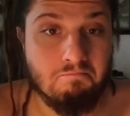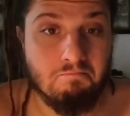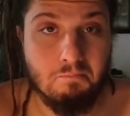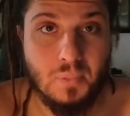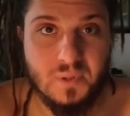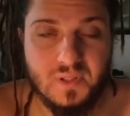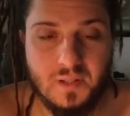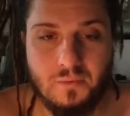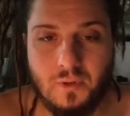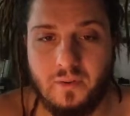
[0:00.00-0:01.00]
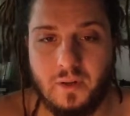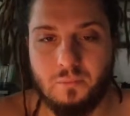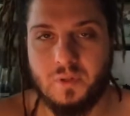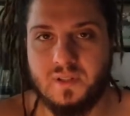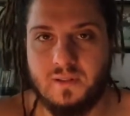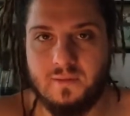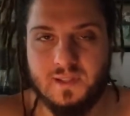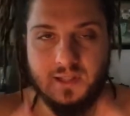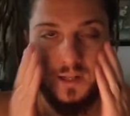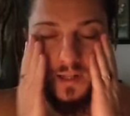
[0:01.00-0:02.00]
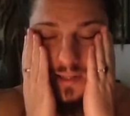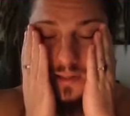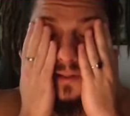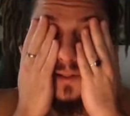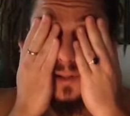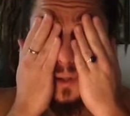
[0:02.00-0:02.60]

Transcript: positive, all around positive stars. So